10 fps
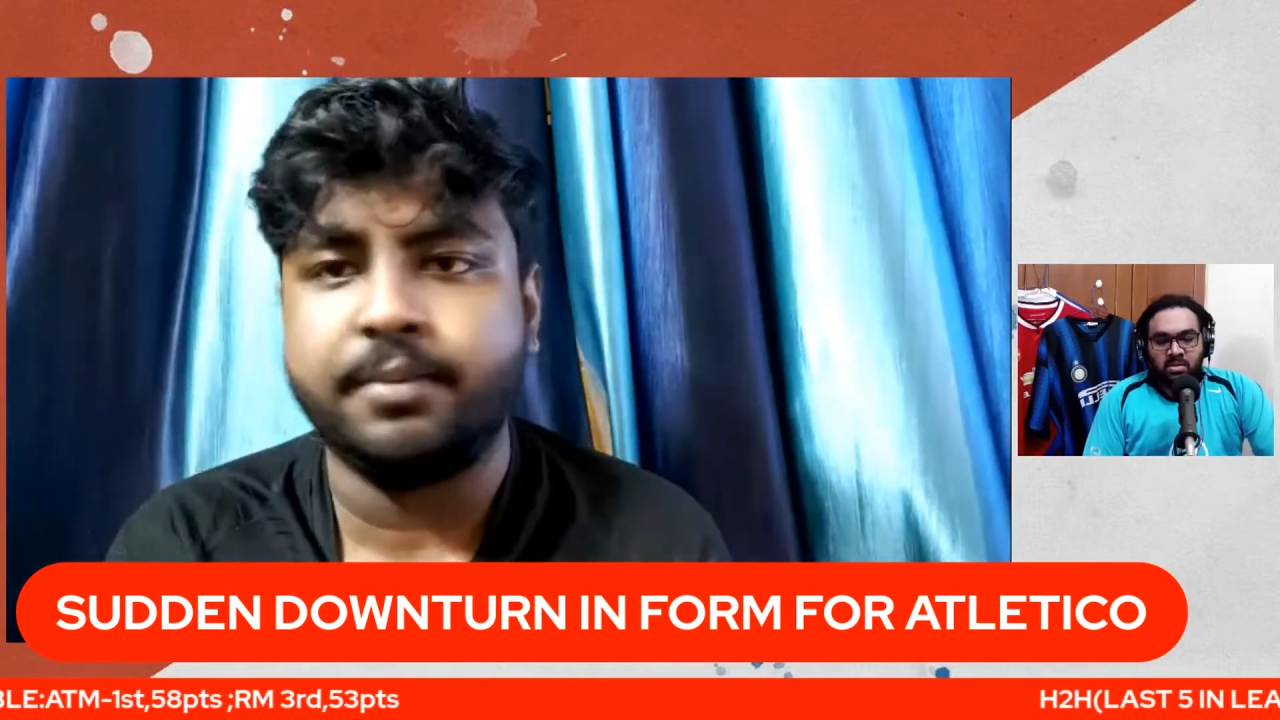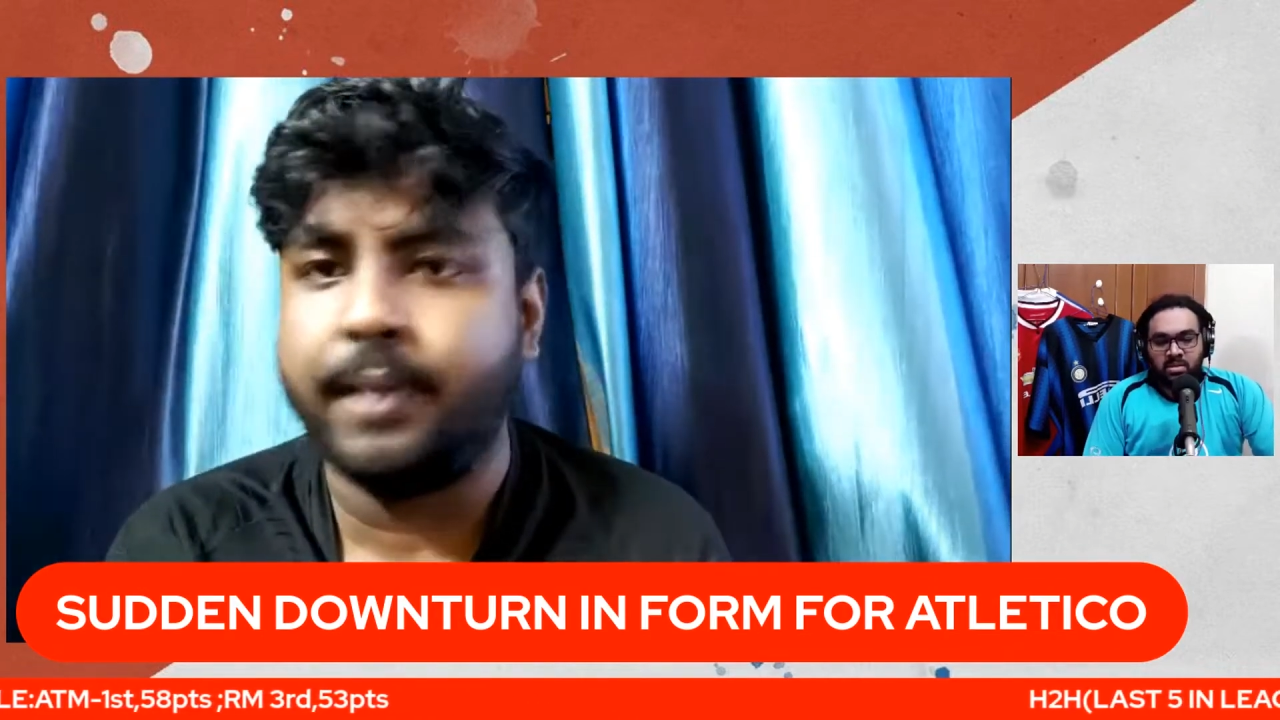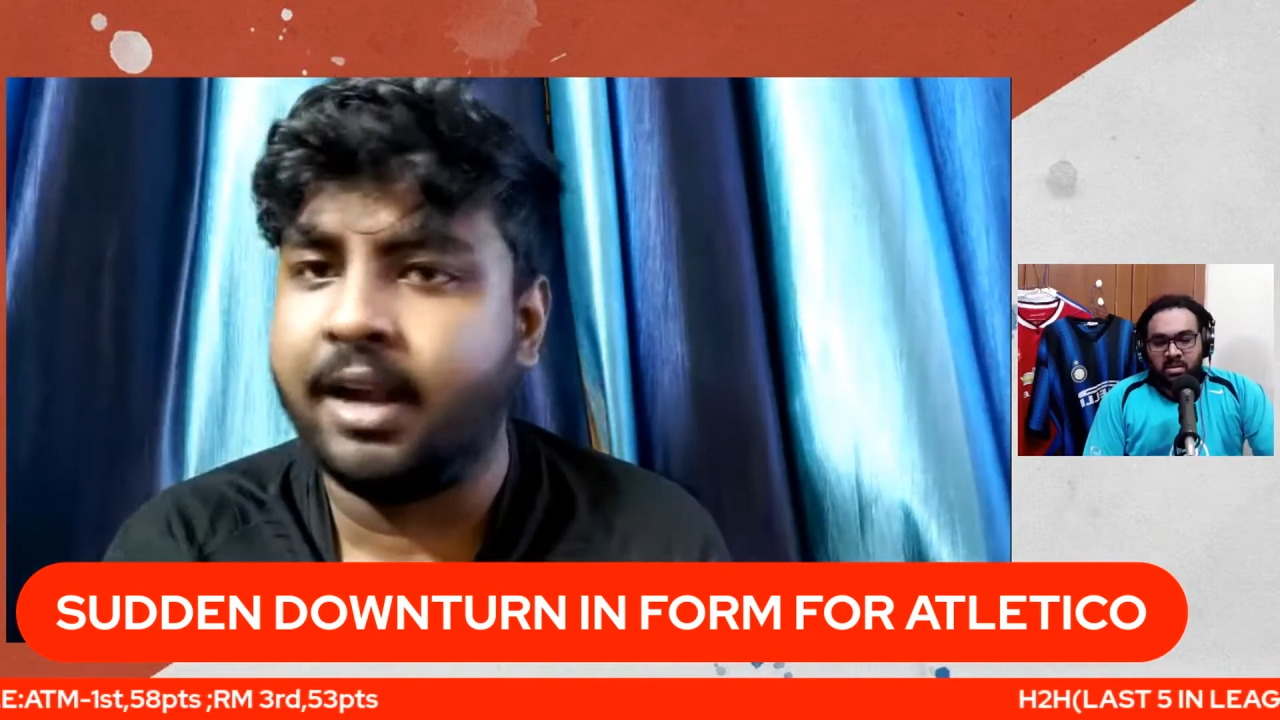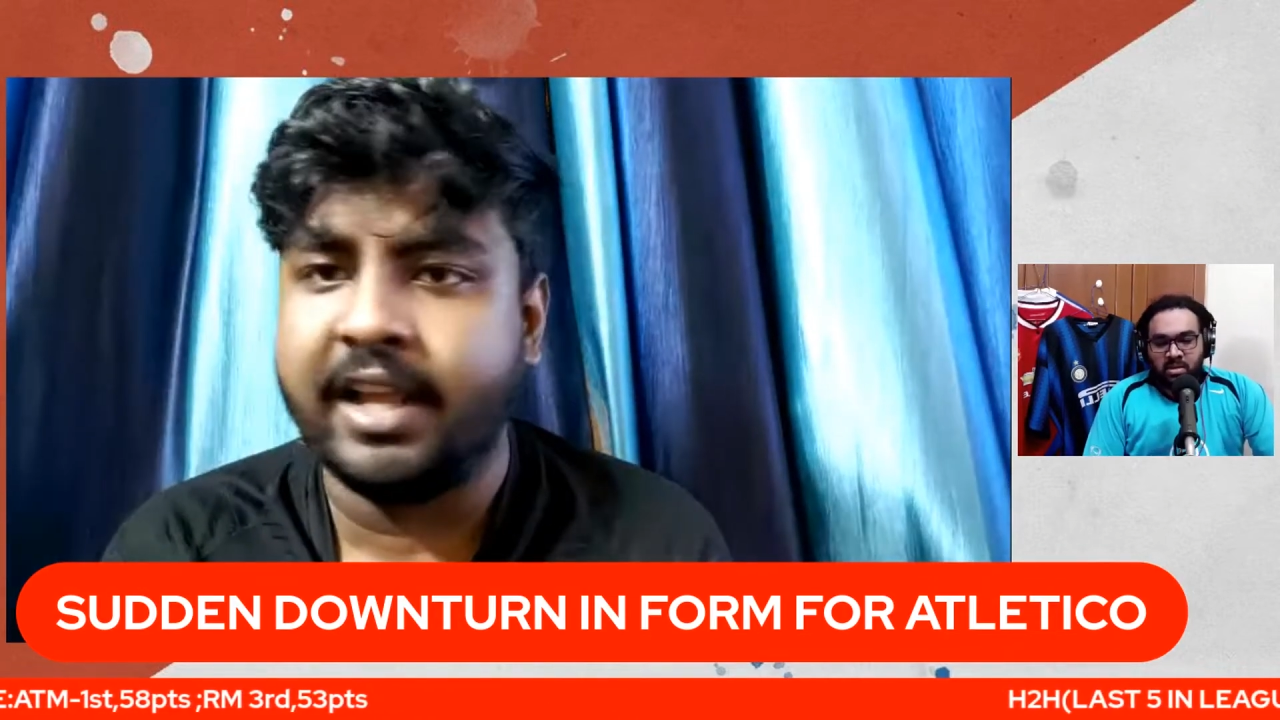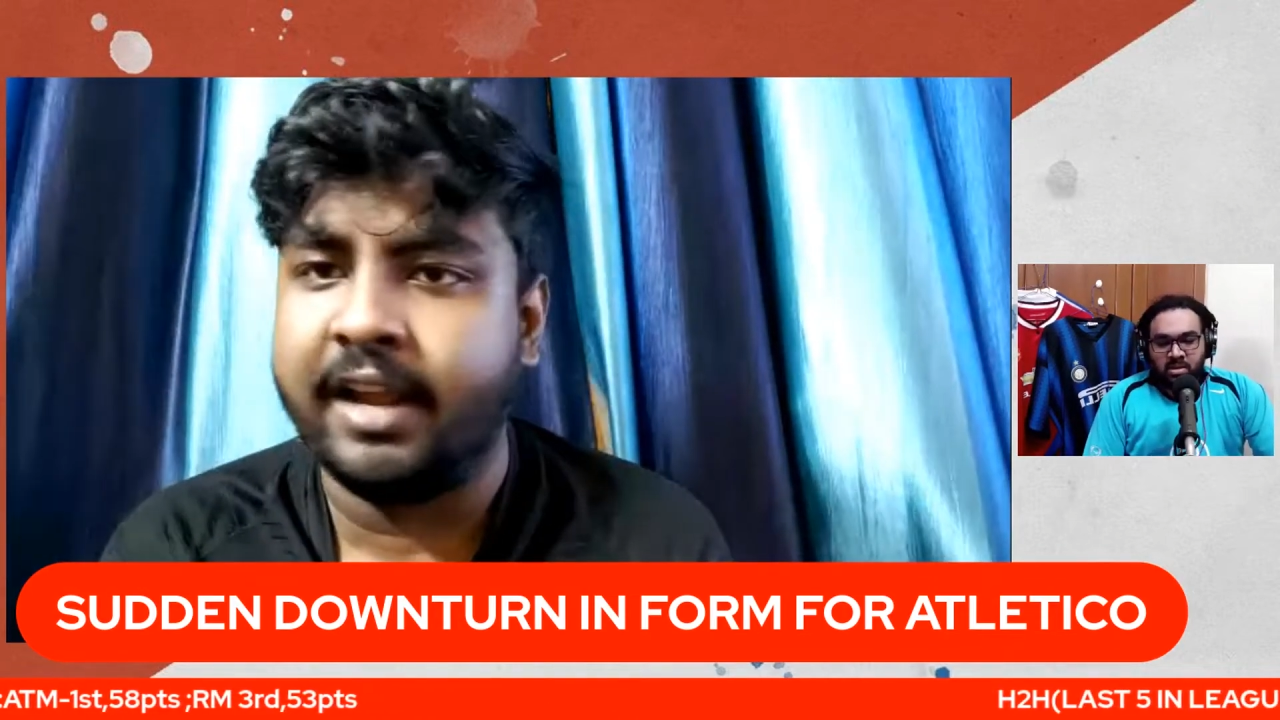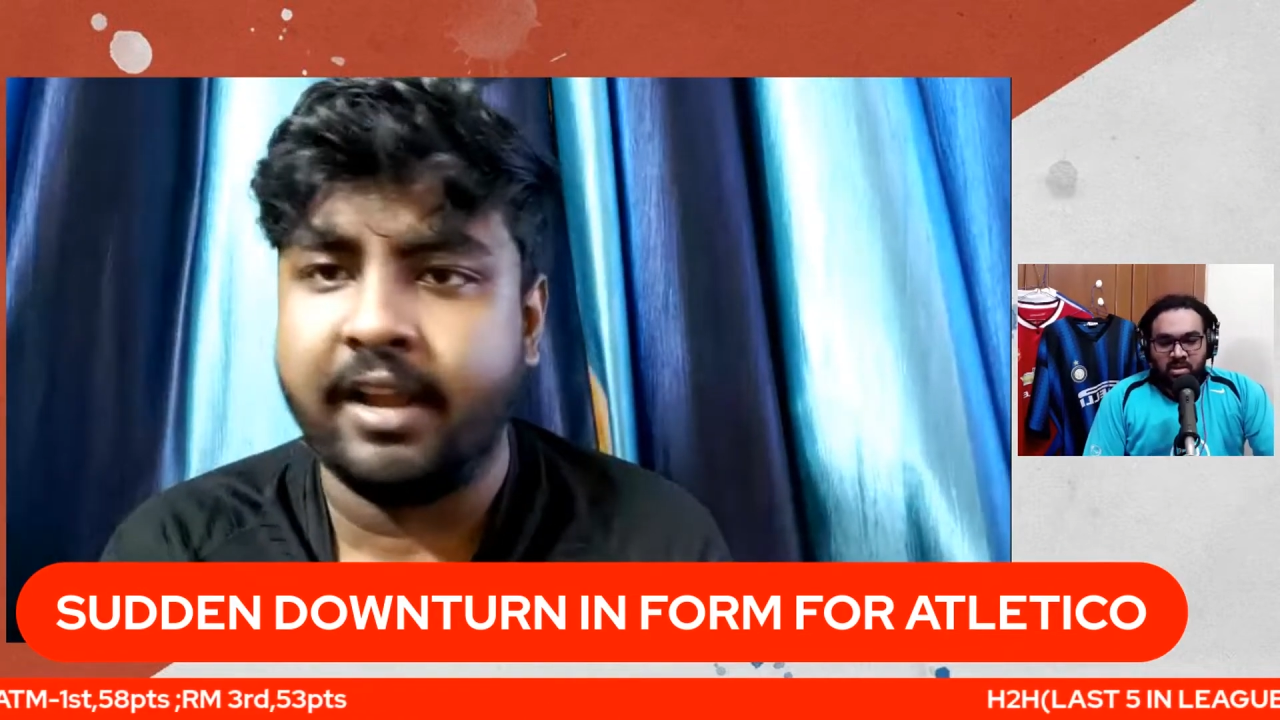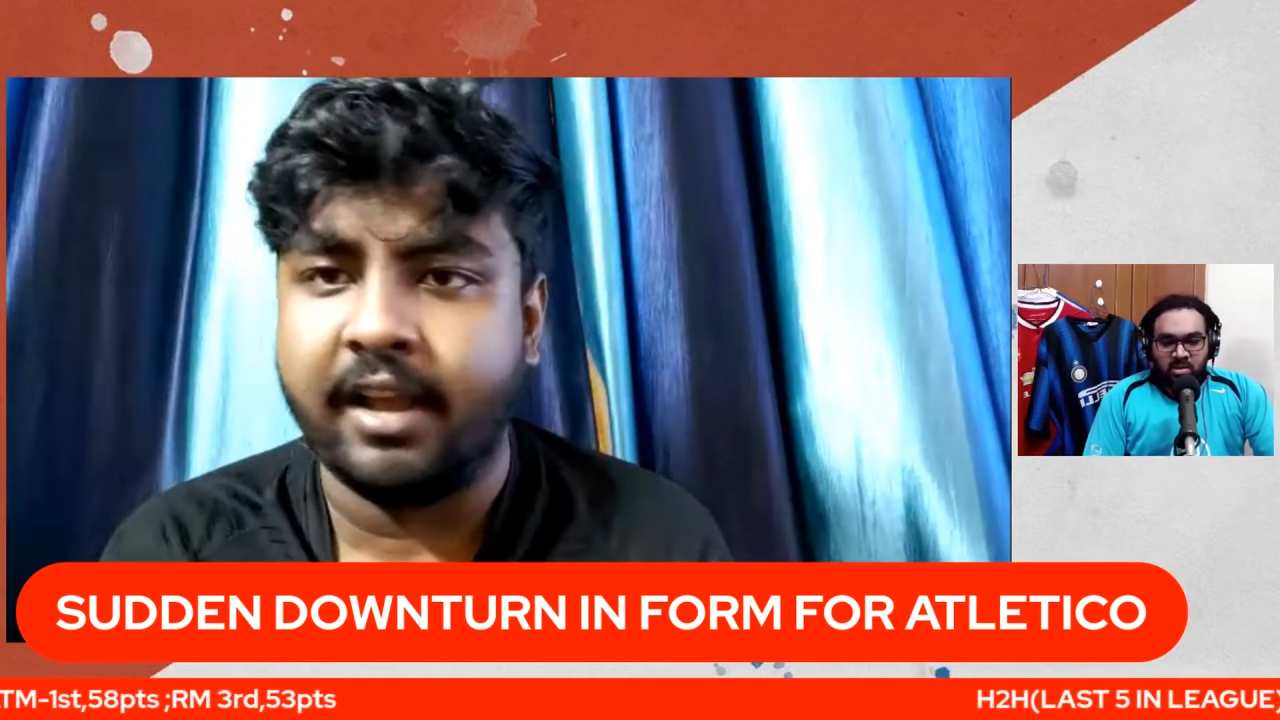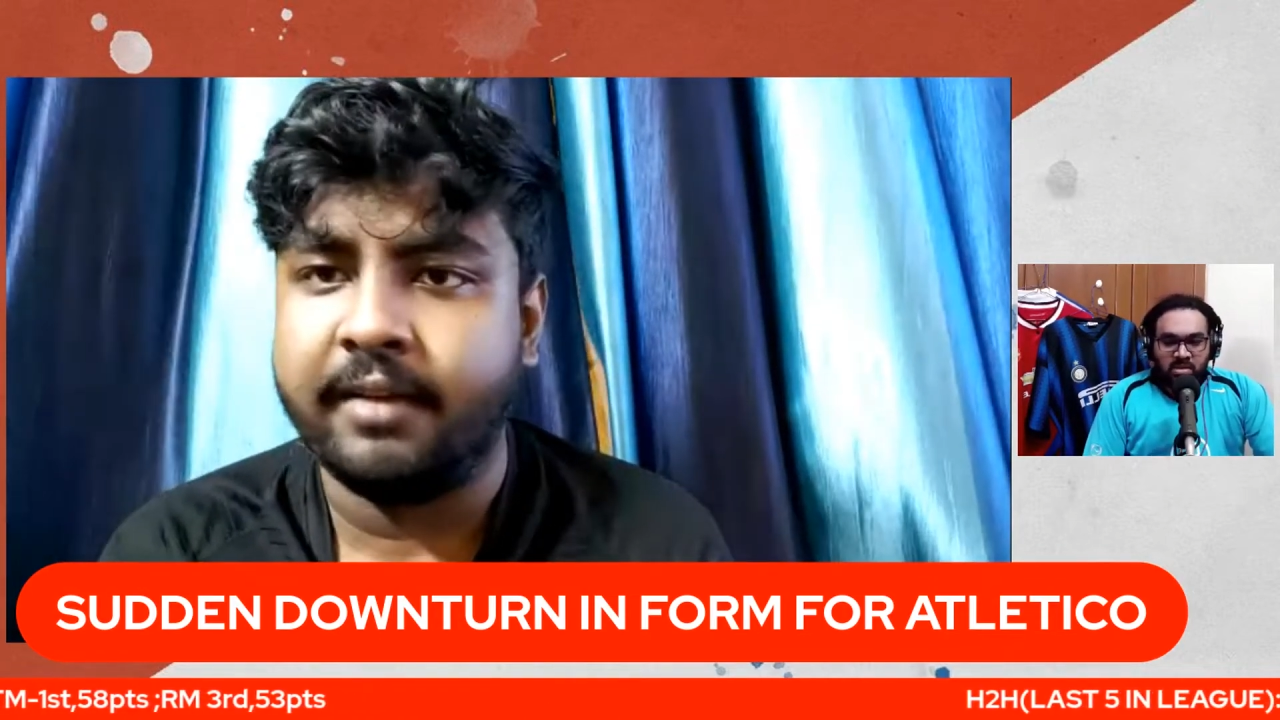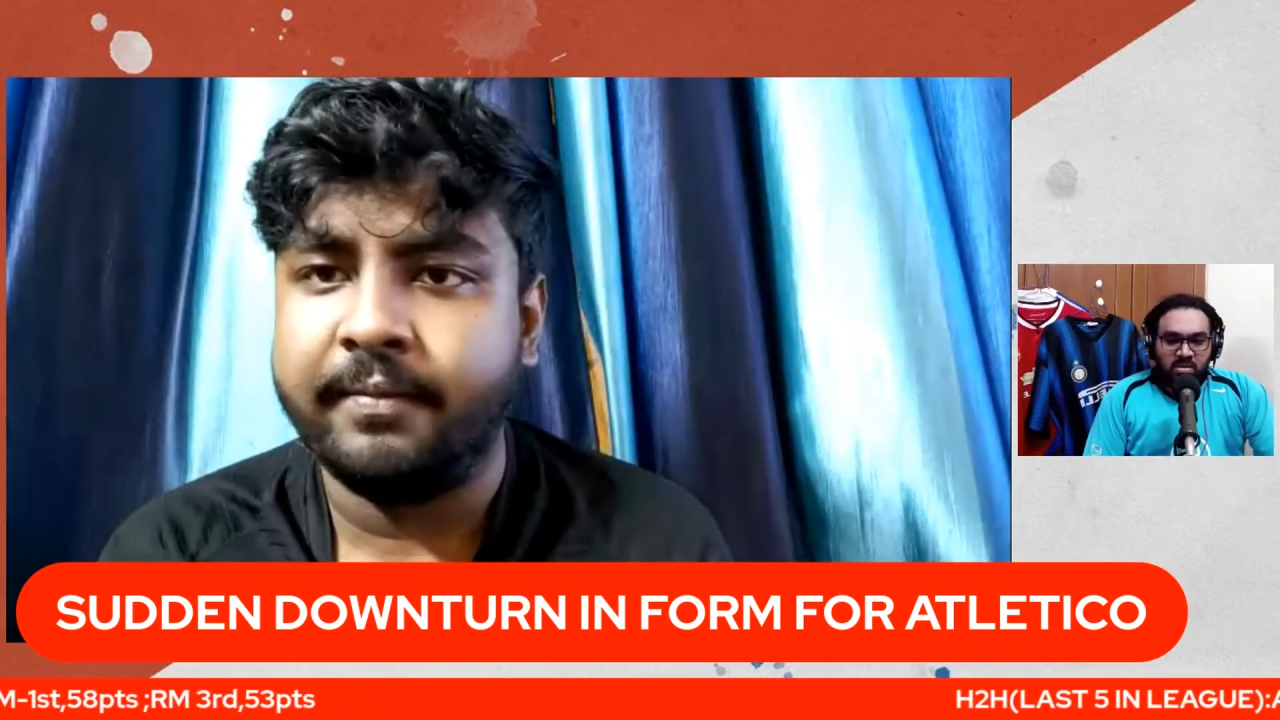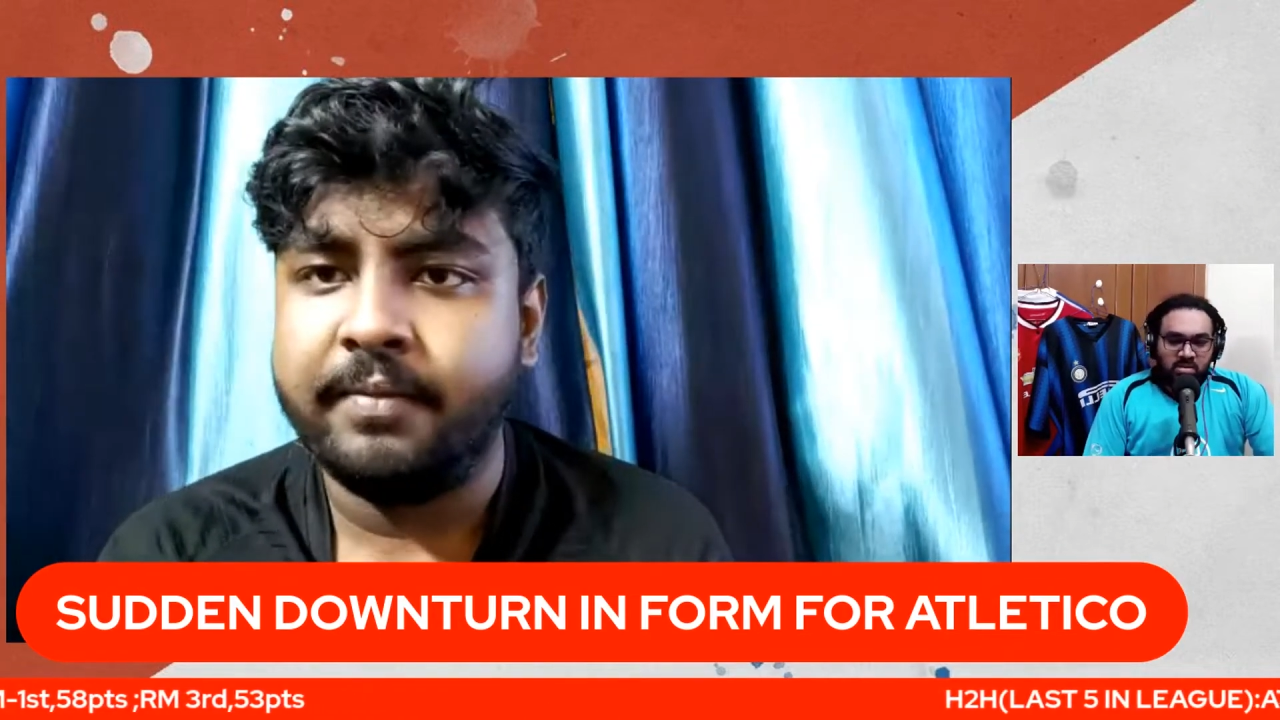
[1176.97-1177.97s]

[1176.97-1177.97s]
penalty area,